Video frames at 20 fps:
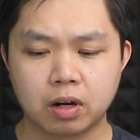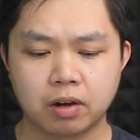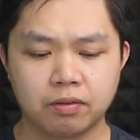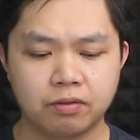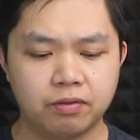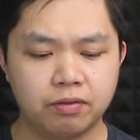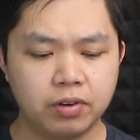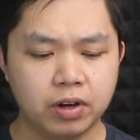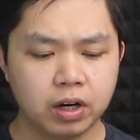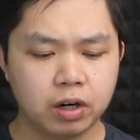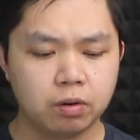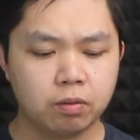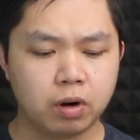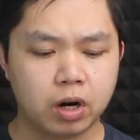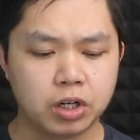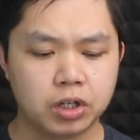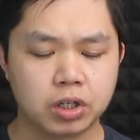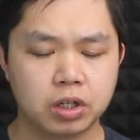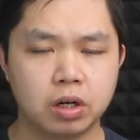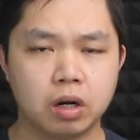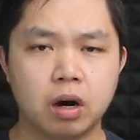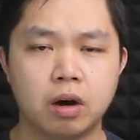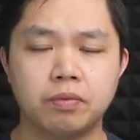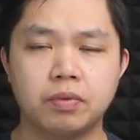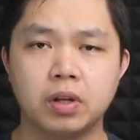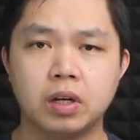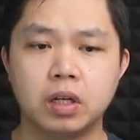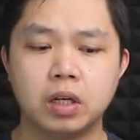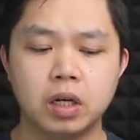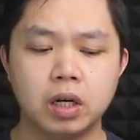configuration of
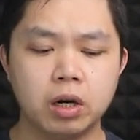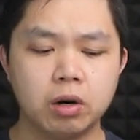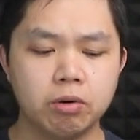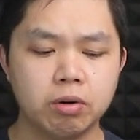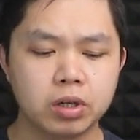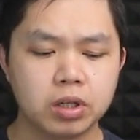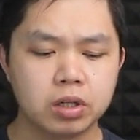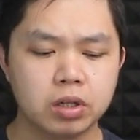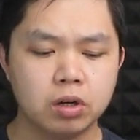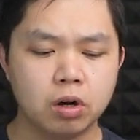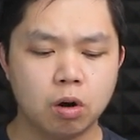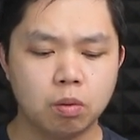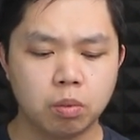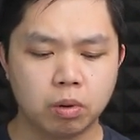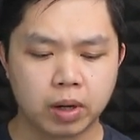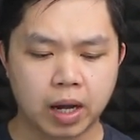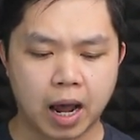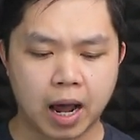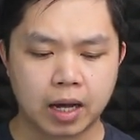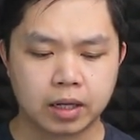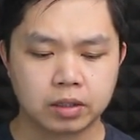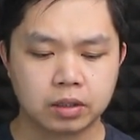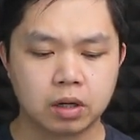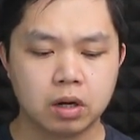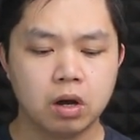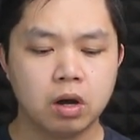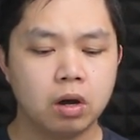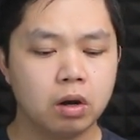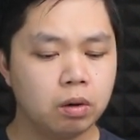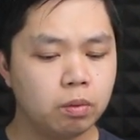the nearest noble gas,
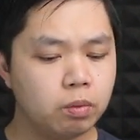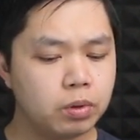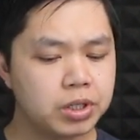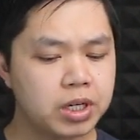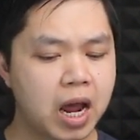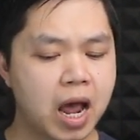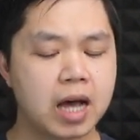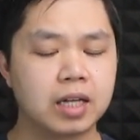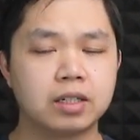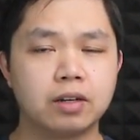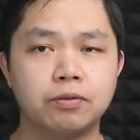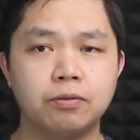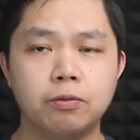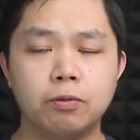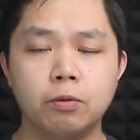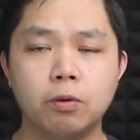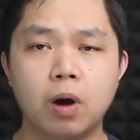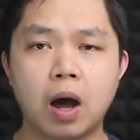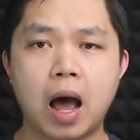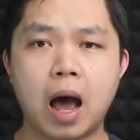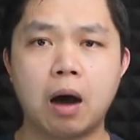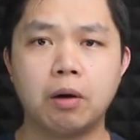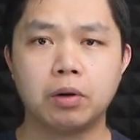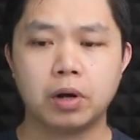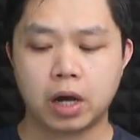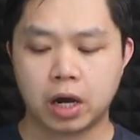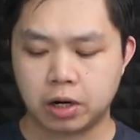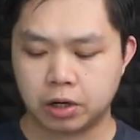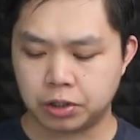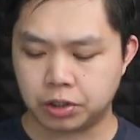which has a full outer
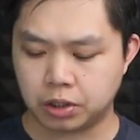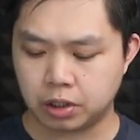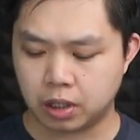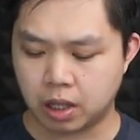energy